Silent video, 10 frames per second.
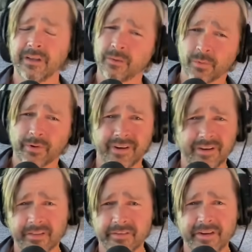We're in
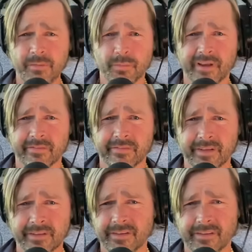another heat wave.
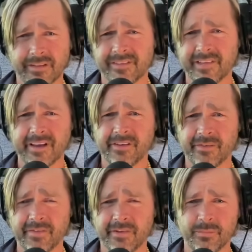It's the second or
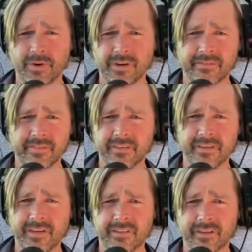third one of the
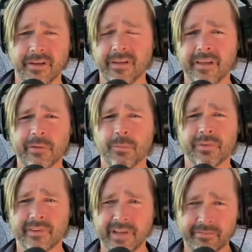season. It was
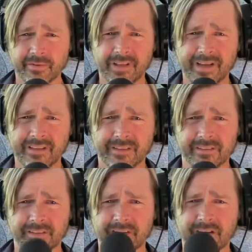never like this
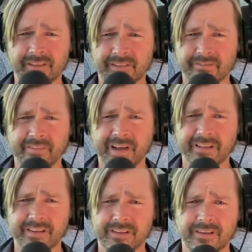in the Hudson
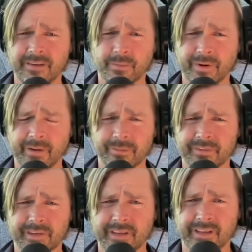Valley when I was a
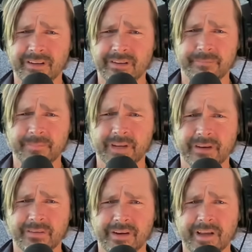kid,
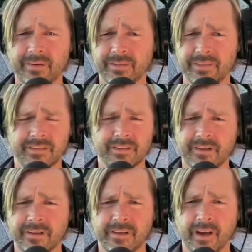and now it's
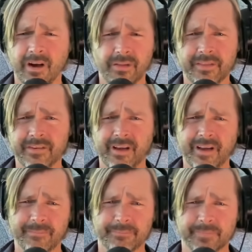all the
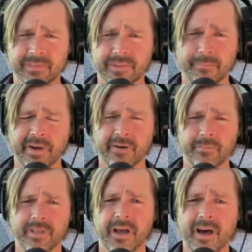time. It's
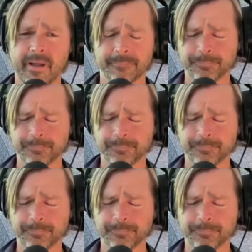unbearably hot.